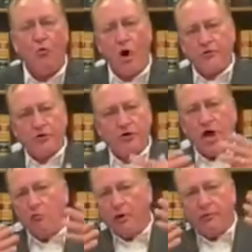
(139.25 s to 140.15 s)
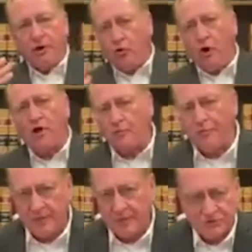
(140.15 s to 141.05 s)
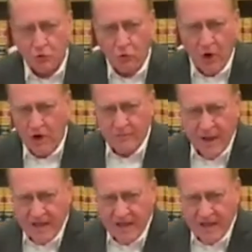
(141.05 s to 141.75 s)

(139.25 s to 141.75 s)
whether or not we require people to wear